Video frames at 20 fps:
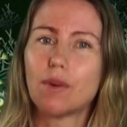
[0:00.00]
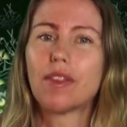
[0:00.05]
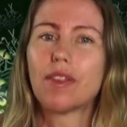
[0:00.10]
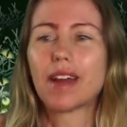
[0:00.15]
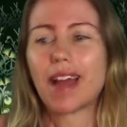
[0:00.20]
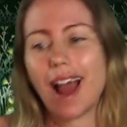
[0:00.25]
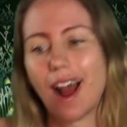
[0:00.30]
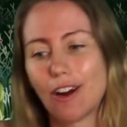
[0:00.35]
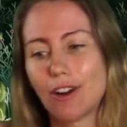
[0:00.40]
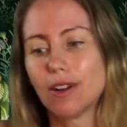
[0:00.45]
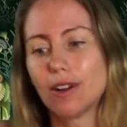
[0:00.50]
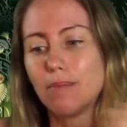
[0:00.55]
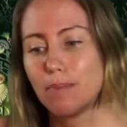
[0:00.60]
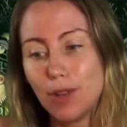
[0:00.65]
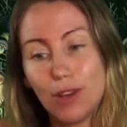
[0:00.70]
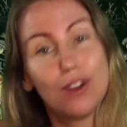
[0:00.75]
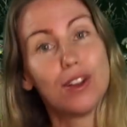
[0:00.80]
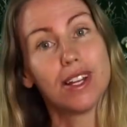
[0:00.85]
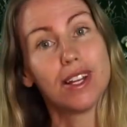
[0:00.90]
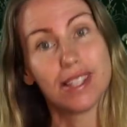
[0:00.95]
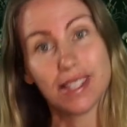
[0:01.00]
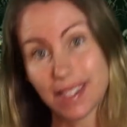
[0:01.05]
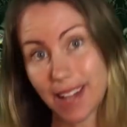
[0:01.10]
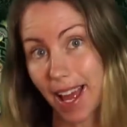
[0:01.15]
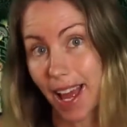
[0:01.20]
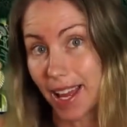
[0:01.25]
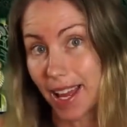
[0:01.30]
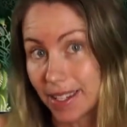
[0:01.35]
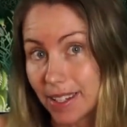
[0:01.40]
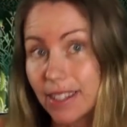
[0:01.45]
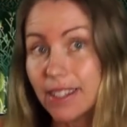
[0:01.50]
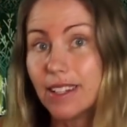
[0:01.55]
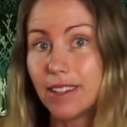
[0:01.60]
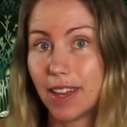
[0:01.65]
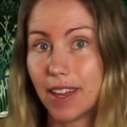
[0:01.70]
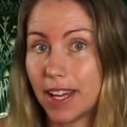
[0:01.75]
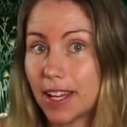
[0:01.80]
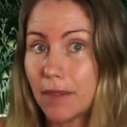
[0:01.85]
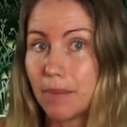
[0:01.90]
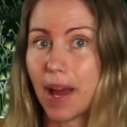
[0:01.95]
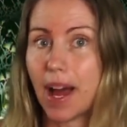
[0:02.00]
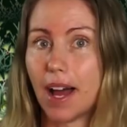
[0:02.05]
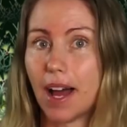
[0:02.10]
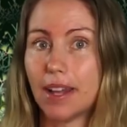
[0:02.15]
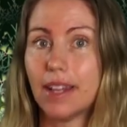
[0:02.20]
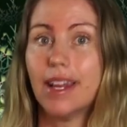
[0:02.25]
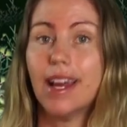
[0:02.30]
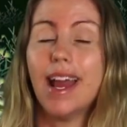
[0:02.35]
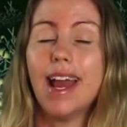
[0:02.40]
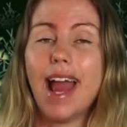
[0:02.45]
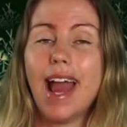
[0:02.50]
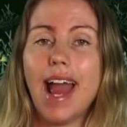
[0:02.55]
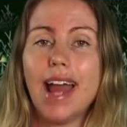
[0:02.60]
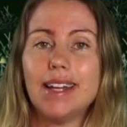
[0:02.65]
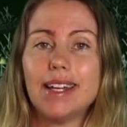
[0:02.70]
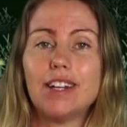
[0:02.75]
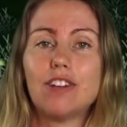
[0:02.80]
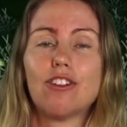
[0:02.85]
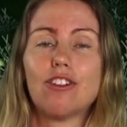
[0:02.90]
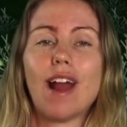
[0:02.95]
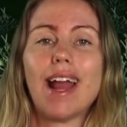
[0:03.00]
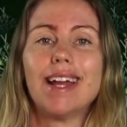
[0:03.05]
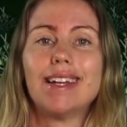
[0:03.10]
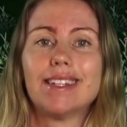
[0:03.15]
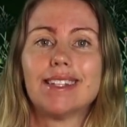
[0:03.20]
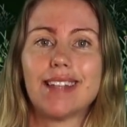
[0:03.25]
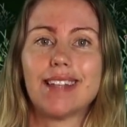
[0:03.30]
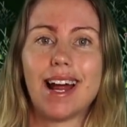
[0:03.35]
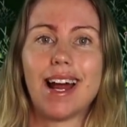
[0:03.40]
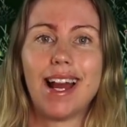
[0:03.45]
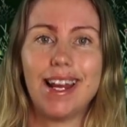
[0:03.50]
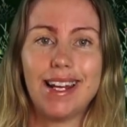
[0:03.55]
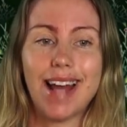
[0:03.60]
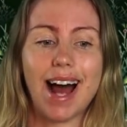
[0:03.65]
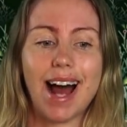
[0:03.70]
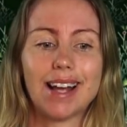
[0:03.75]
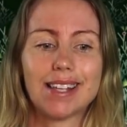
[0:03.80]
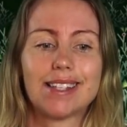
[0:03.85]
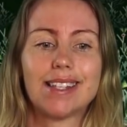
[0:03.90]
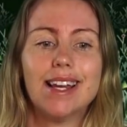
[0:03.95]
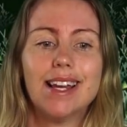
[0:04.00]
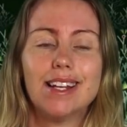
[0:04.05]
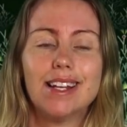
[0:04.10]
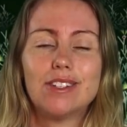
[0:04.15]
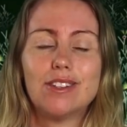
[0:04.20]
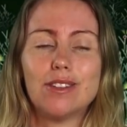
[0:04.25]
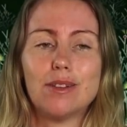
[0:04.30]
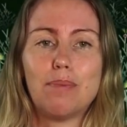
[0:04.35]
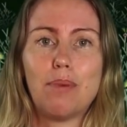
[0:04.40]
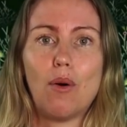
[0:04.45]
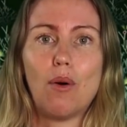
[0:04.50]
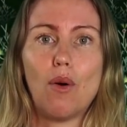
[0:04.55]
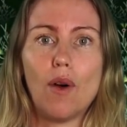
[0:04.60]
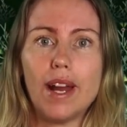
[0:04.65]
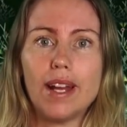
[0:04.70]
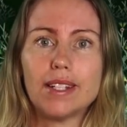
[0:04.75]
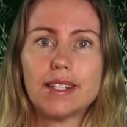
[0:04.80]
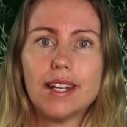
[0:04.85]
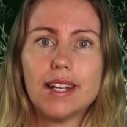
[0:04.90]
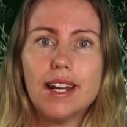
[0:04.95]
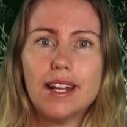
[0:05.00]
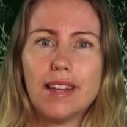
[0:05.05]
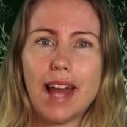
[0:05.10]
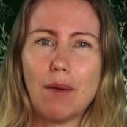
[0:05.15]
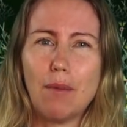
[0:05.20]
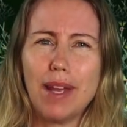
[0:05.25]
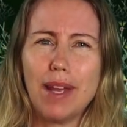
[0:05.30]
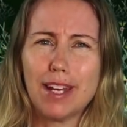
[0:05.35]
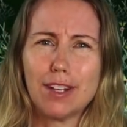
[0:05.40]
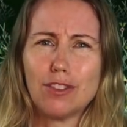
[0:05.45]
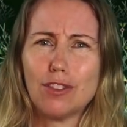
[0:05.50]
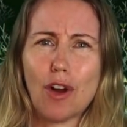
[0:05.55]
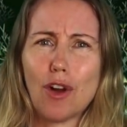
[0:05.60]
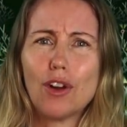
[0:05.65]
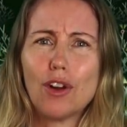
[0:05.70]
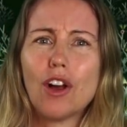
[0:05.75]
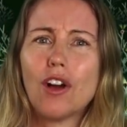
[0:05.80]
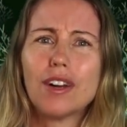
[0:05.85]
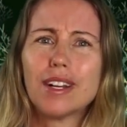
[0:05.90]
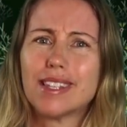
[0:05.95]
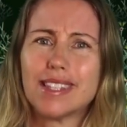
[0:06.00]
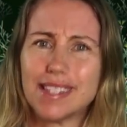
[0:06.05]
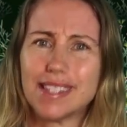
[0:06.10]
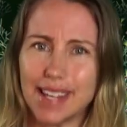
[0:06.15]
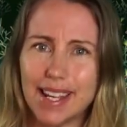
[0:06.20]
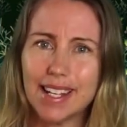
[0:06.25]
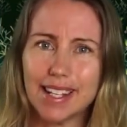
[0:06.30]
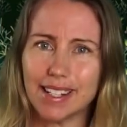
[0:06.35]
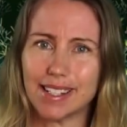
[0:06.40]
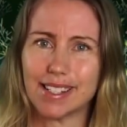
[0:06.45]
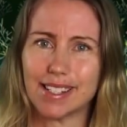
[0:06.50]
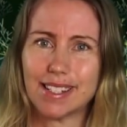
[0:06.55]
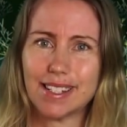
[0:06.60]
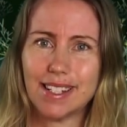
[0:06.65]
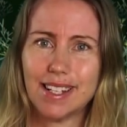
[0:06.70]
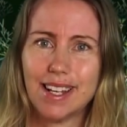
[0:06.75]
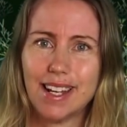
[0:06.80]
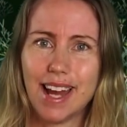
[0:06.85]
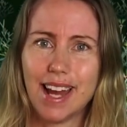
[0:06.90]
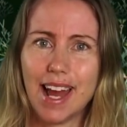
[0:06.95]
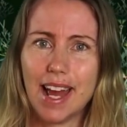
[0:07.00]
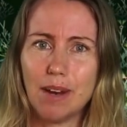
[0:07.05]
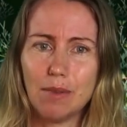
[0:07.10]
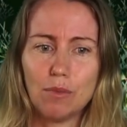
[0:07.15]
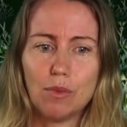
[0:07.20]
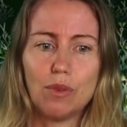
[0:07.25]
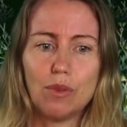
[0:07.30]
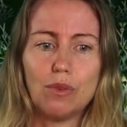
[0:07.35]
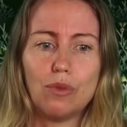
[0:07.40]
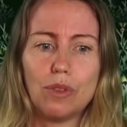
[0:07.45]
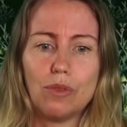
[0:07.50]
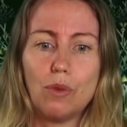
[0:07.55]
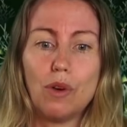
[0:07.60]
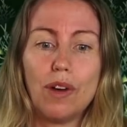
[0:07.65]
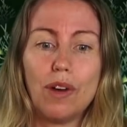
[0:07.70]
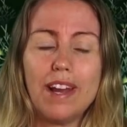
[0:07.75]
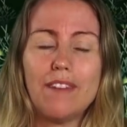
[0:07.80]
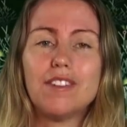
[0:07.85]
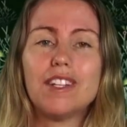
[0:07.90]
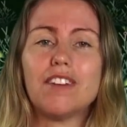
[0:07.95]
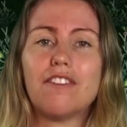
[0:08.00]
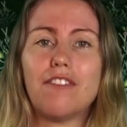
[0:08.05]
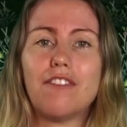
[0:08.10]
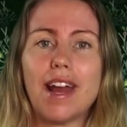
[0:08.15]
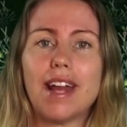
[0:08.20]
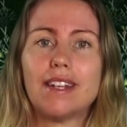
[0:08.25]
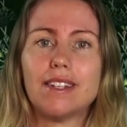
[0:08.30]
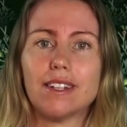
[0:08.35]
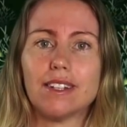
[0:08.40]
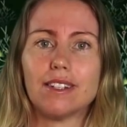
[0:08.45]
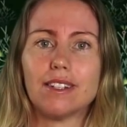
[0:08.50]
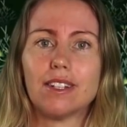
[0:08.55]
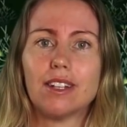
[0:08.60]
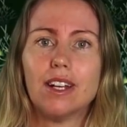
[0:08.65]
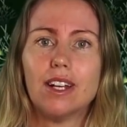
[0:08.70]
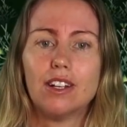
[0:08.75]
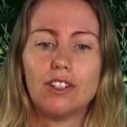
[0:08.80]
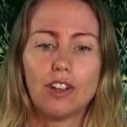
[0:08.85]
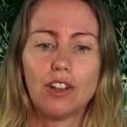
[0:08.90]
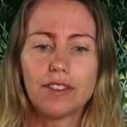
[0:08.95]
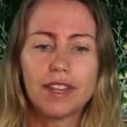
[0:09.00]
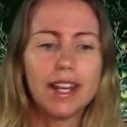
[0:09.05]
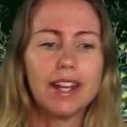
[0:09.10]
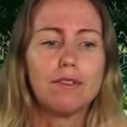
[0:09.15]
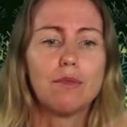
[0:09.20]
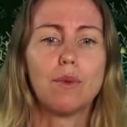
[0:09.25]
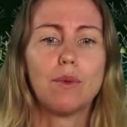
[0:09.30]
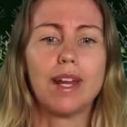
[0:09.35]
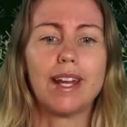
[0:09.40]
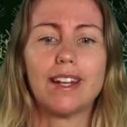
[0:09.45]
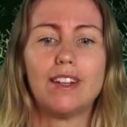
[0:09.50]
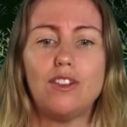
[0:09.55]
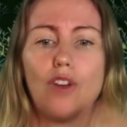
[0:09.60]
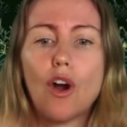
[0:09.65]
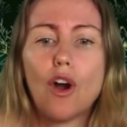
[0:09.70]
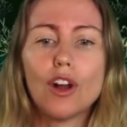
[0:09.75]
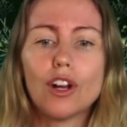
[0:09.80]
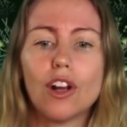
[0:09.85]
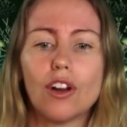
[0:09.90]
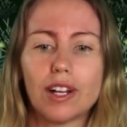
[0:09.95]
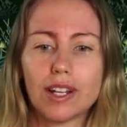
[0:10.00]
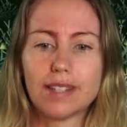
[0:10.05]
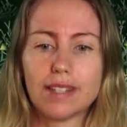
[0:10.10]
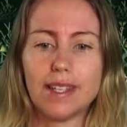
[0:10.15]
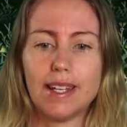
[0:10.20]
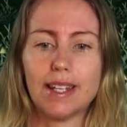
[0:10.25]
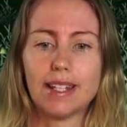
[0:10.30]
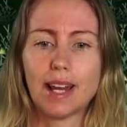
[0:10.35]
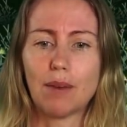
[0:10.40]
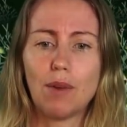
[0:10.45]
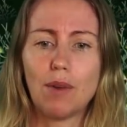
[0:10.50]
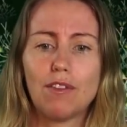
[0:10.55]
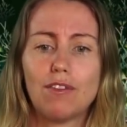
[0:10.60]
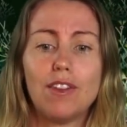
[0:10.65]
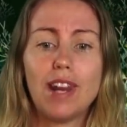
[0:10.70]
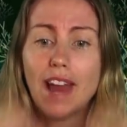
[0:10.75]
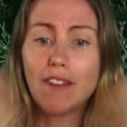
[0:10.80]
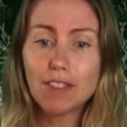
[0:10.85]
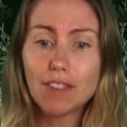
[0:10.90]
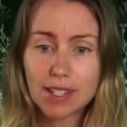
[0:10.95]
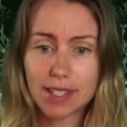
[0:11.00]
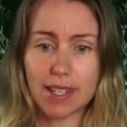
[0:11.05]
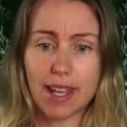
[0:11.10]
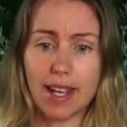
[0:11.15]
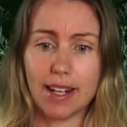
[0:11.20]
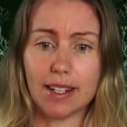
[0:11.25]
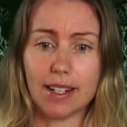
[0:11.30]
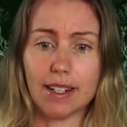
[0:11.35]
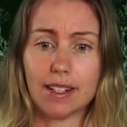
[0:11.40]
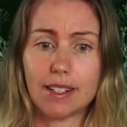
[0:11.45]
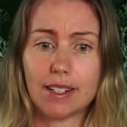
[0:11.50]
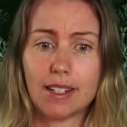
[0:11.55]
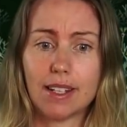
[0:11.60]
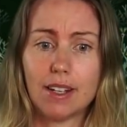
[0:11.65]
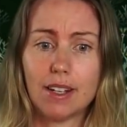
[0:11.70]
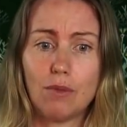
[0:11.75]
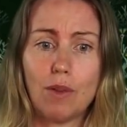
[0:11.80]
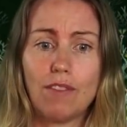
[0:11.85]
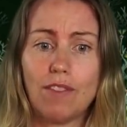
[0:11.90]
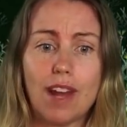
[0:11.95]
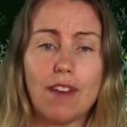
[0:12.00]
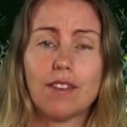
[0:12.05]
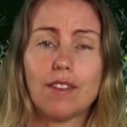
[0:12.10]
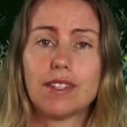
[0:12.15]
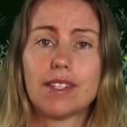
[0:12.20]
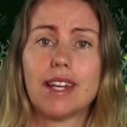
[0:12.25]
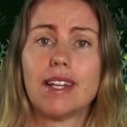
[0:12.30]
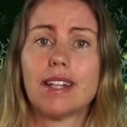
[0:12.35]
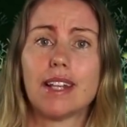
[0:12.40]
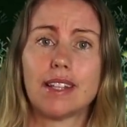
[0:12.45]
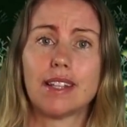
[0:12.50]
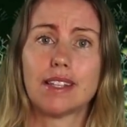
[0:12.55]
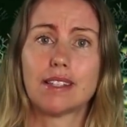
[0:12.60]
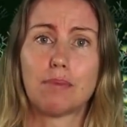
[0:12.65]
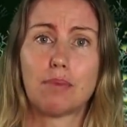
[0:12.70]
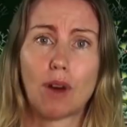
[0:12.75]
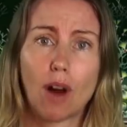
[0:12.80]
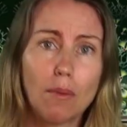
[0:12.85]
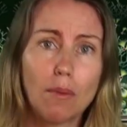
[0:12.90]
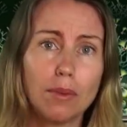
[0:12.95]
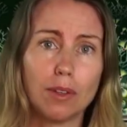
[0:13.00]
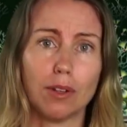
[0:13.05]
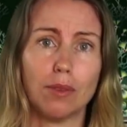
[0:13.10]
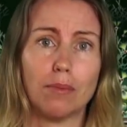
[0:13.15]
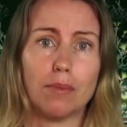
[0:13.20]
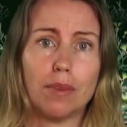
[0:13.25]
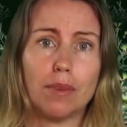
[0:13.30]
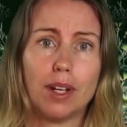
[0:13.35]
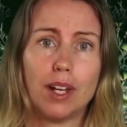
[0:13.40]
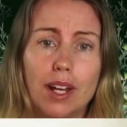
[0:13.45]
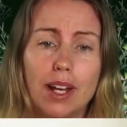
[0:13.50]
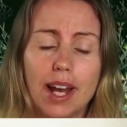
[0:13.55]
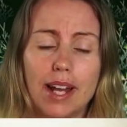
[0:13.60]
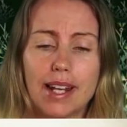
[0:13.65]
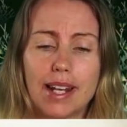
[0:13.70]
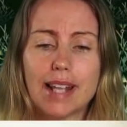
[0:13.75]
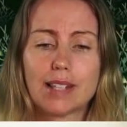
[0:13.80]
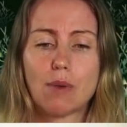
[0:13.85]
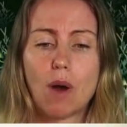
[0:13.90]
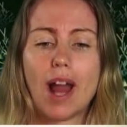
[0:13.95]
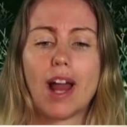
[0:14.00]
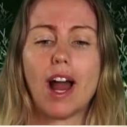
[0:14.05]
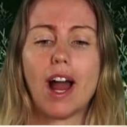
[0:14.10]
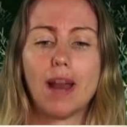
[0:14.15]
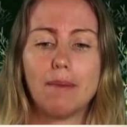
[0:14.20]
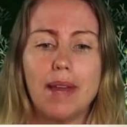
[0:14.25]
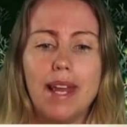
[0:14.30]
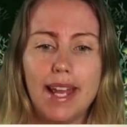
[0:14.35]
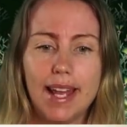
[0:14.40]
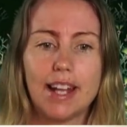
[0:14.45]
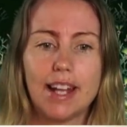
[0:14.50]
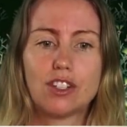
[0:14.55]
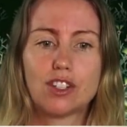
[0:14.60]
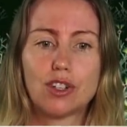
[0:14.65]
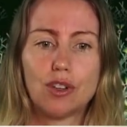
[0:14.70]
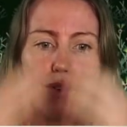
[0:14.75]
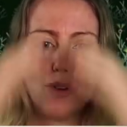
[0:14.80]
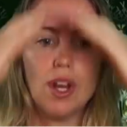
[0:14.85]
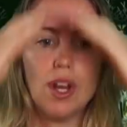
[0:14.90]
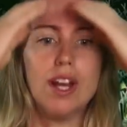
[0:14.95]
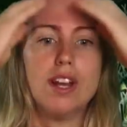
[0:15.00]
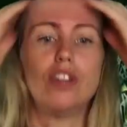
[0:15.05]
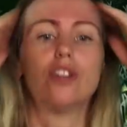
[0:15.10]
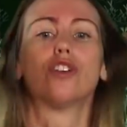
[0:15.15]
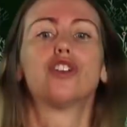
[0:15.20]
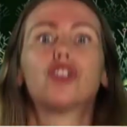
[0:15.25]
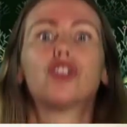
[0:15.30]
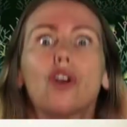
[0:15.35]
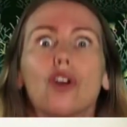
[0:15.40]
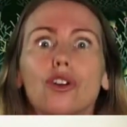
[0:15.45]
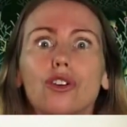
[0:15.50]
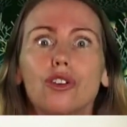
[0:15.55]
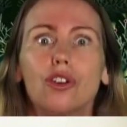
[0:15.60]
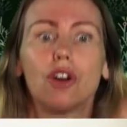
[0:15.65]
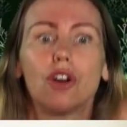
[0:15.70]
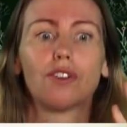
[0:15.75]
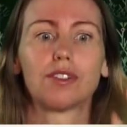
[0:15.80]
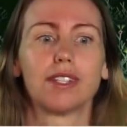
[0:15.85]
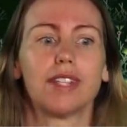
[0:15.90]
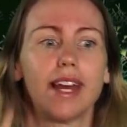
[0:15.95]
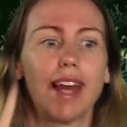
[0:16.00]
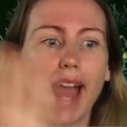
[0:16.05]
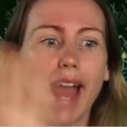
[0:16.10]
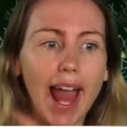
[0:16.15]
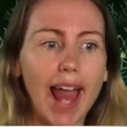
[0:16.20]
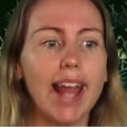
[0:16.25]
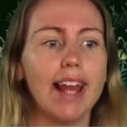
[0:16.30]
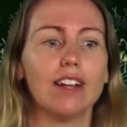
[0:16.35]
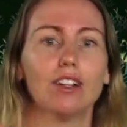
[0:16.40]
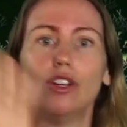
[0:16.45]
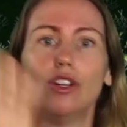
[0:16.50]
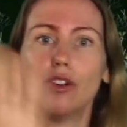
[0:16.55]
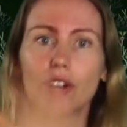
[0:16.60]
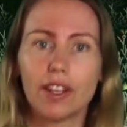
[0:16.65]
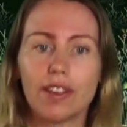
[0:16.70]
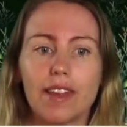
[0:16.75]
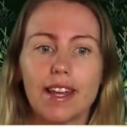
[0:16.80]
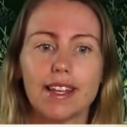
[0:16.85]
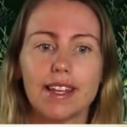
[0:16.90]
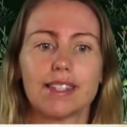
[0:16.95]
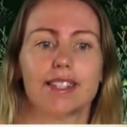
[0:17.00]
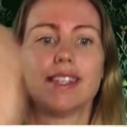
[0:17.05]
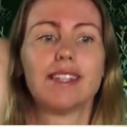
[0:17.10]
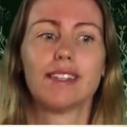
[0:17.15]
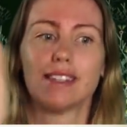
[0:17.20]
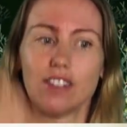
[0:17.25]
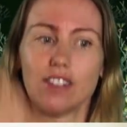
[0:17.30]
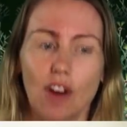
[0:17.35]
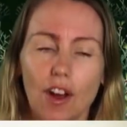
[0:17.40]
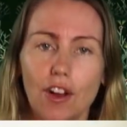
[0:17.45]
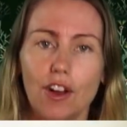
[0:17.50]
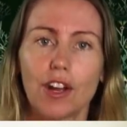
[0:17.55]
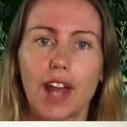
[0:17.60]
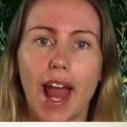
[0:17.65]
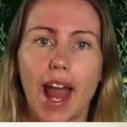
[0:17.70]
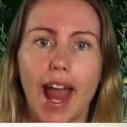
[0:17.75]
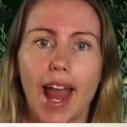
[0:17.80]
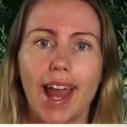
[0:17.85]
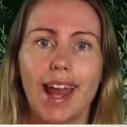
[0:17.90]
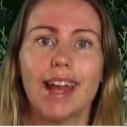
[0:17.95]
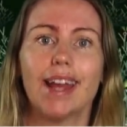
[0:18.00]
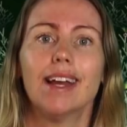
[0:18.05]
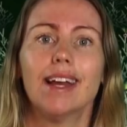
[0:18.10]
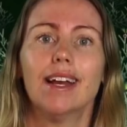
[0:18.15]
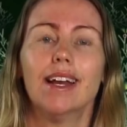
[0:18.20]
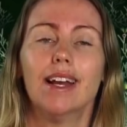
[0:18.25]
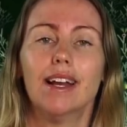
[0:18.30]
with the current beauty standard, think about it, and ingrained in us to the point that we can no longer see it, and we'll even defend it. Not that even we can no longer see it, that we've never seen it. We've never seen that there's a problem. And that's why I'm here to, show you girls and say, hey, look at this. This is not okay.